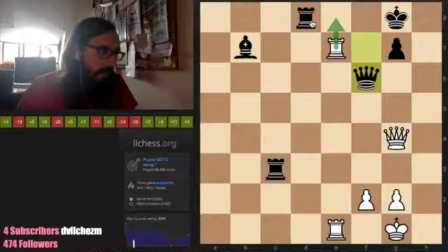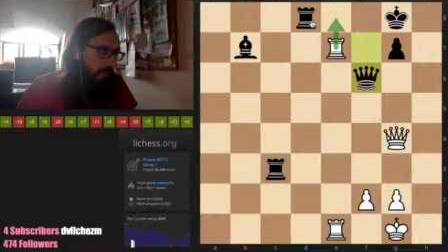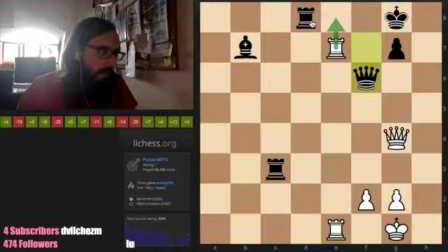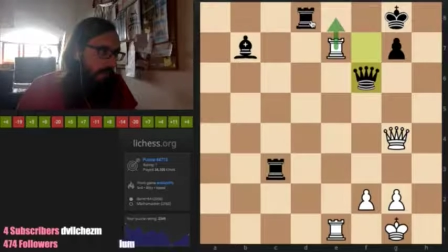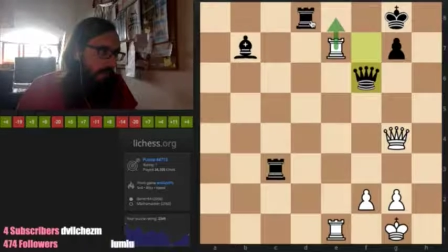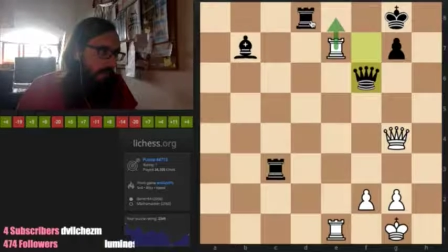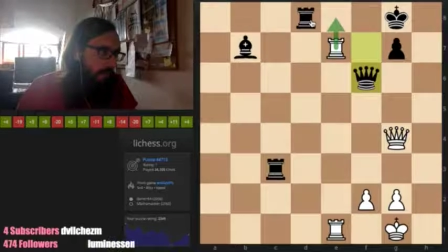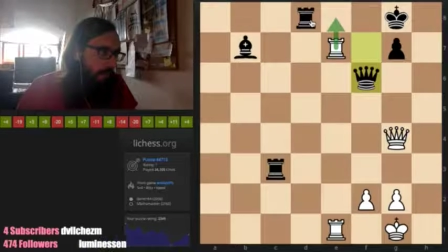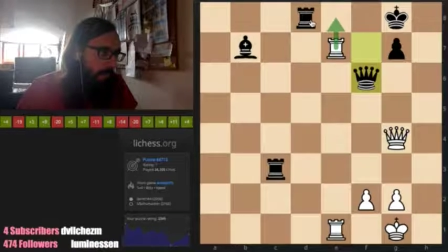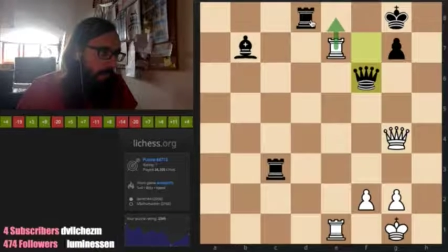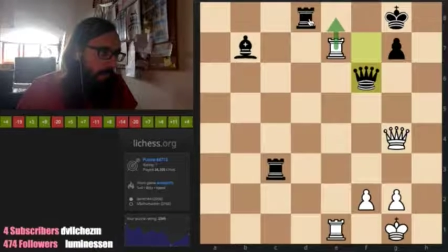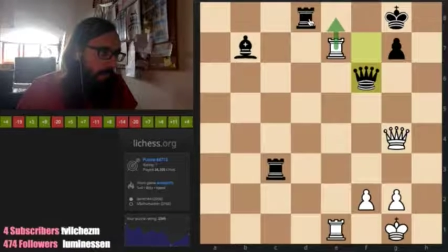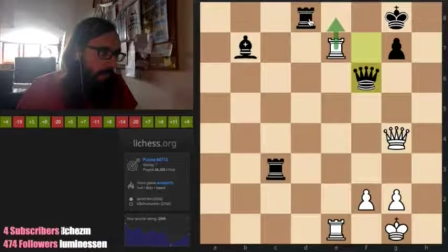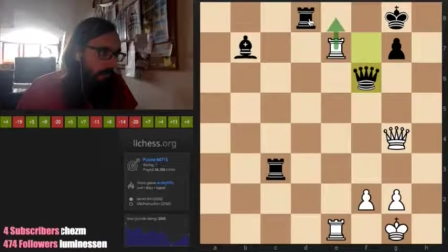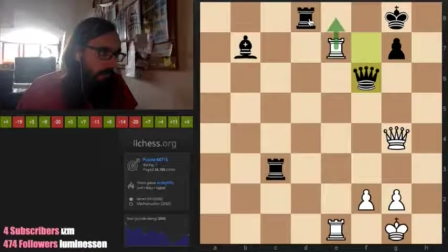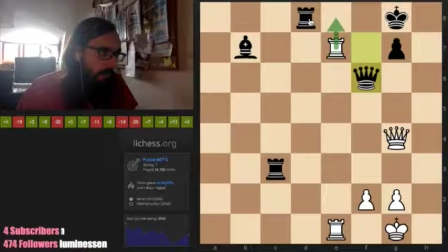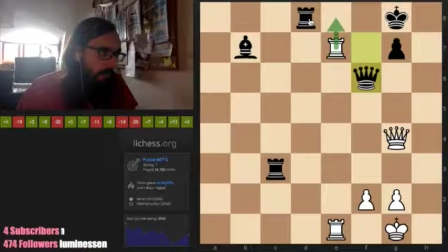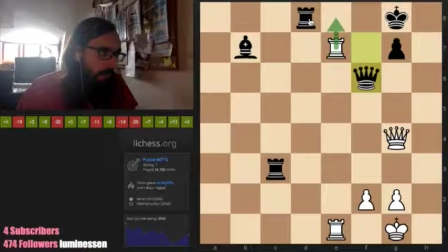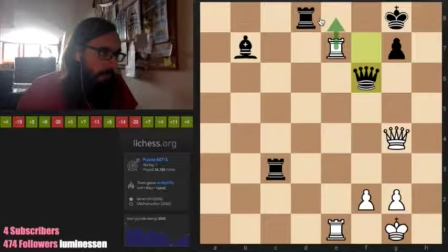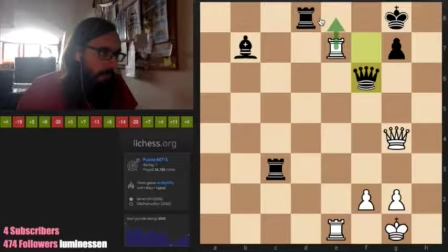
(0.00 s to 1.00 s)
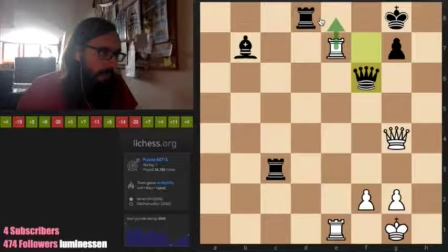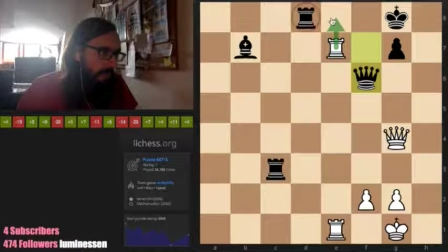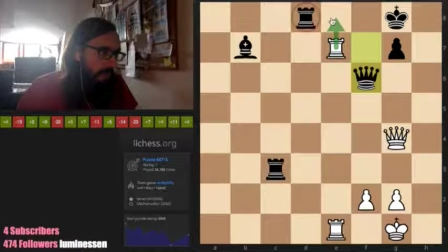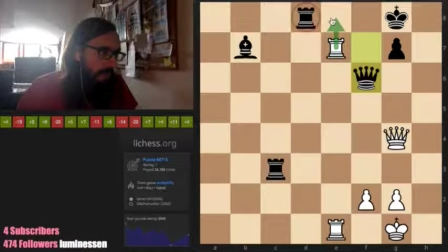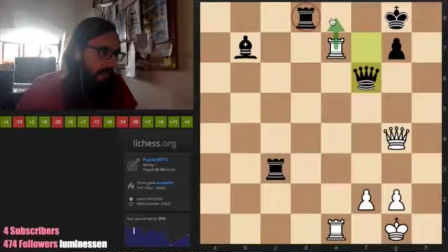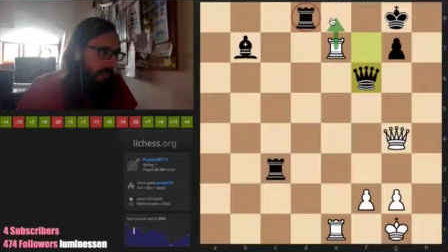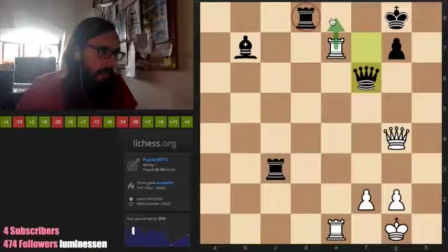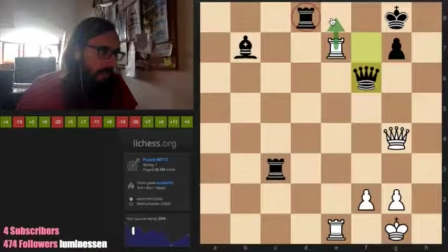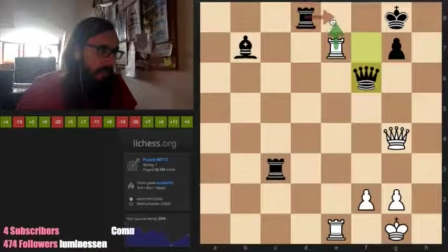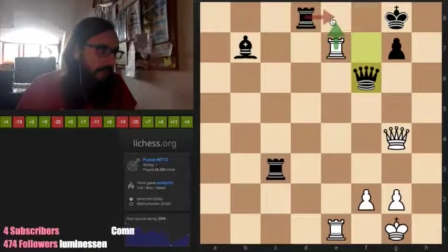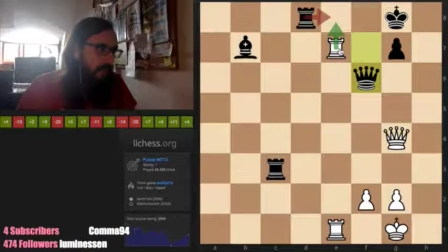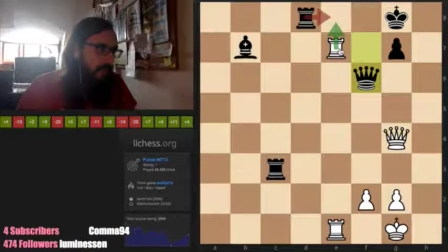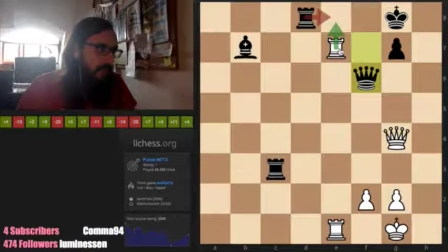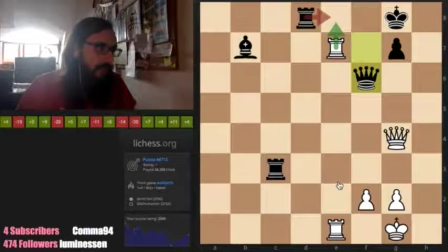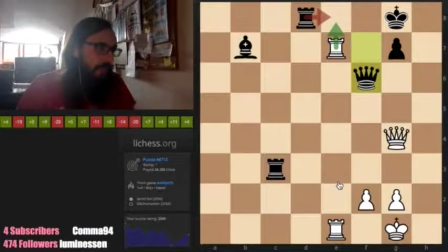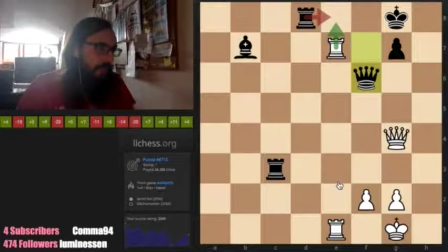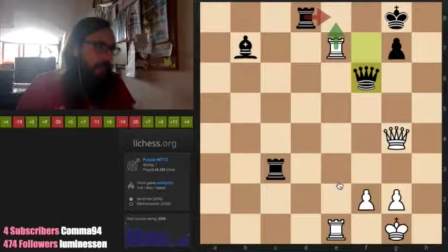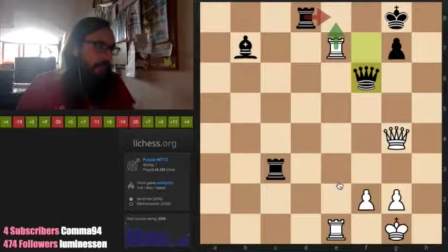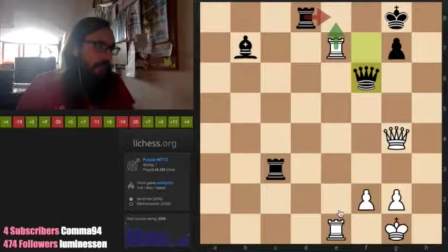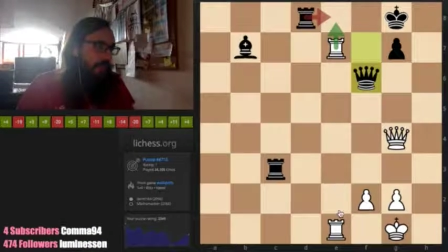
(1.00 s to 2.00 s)
only other move, rook takes,
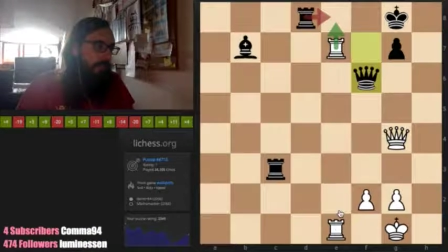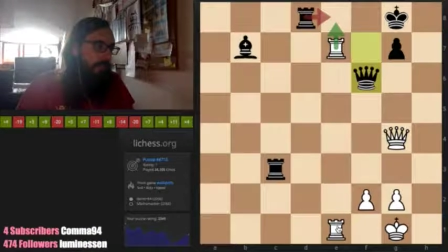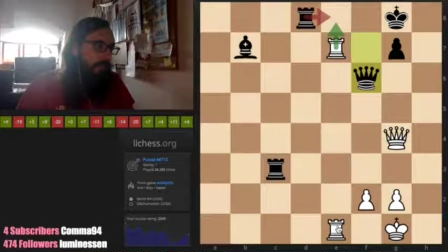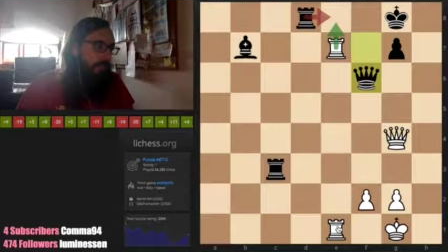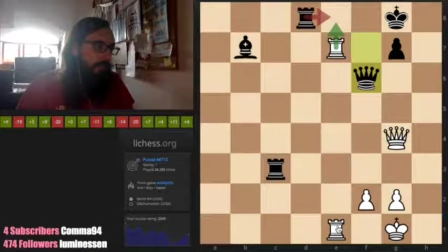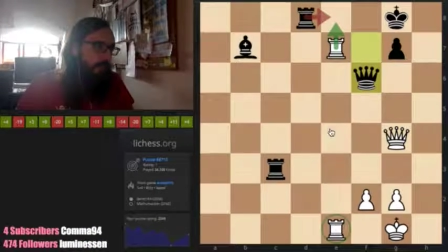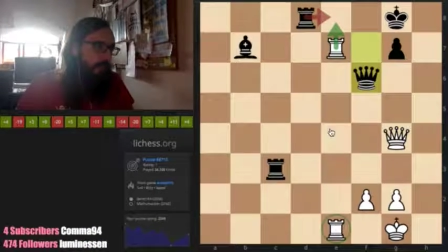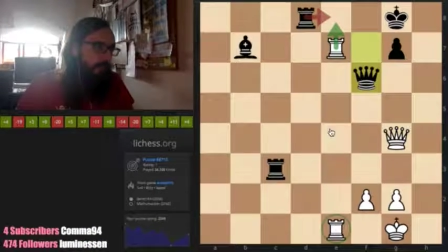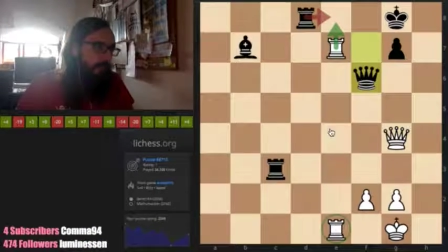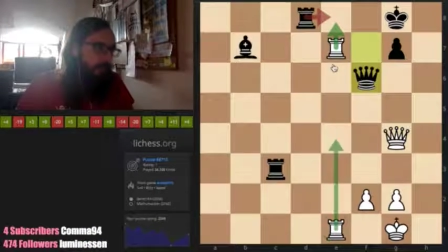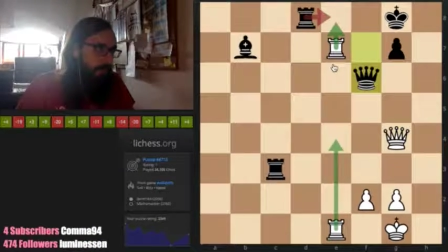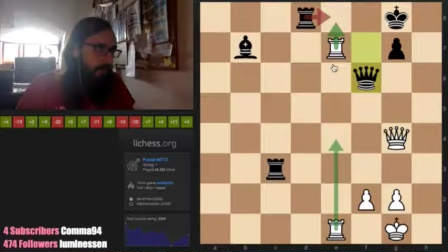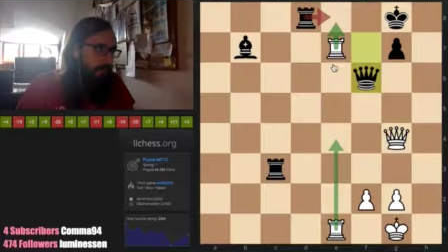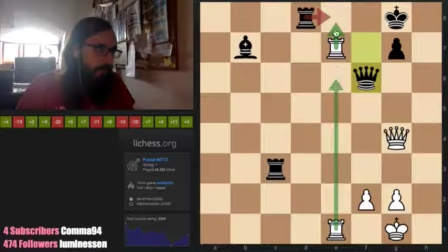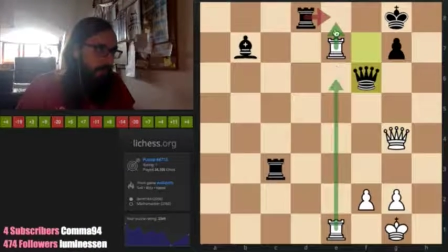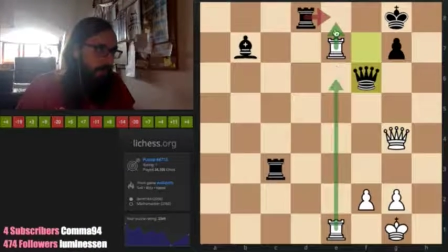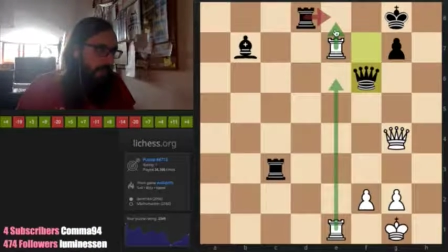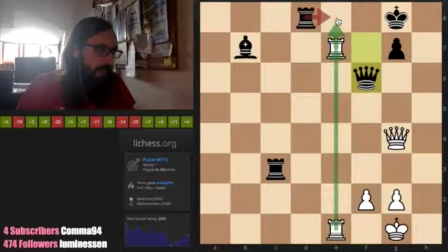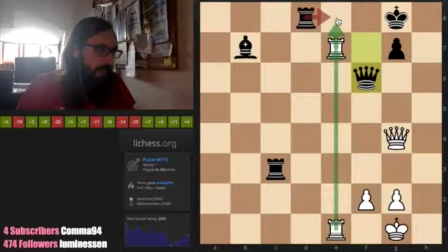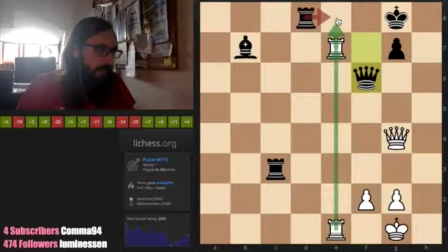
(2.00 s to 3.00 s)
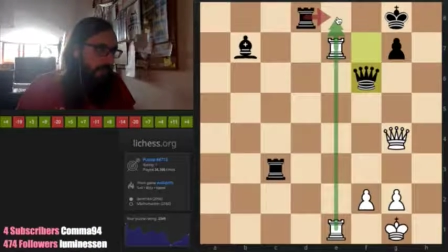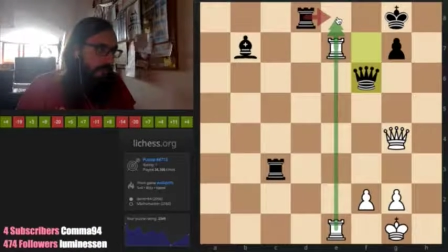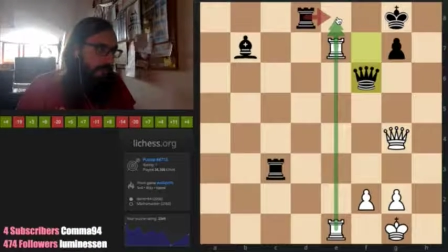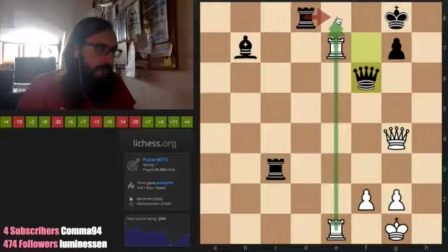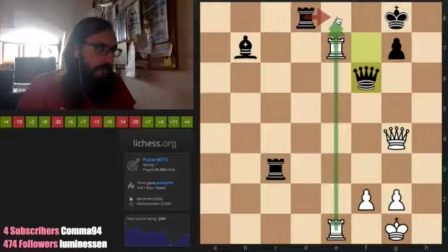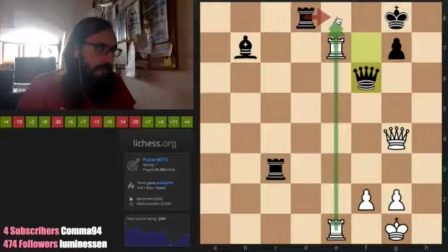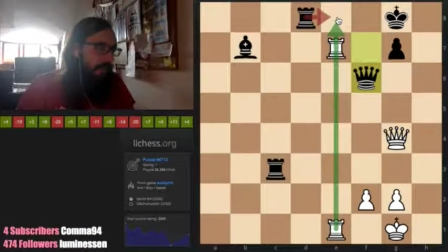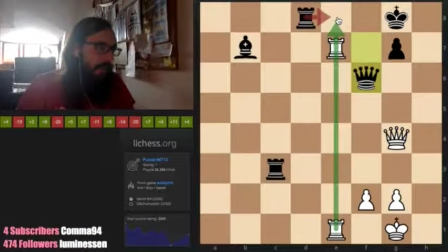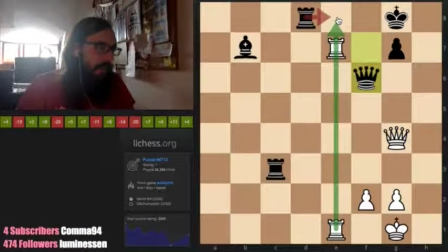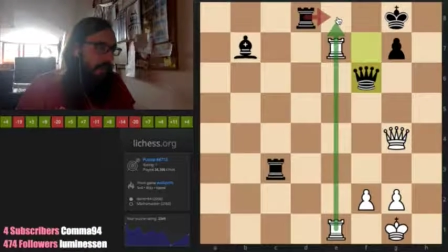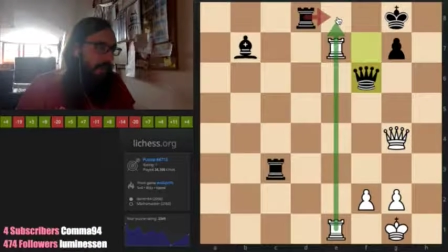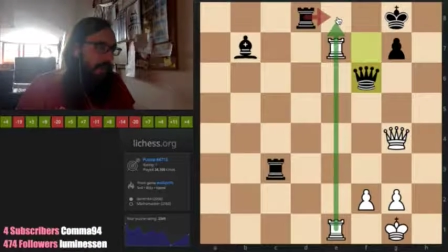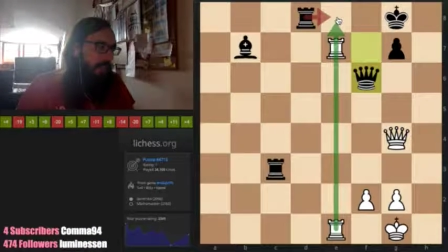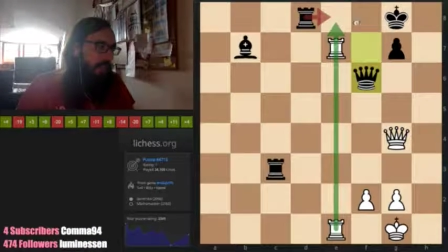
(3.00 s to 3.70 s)
then rook takes, check,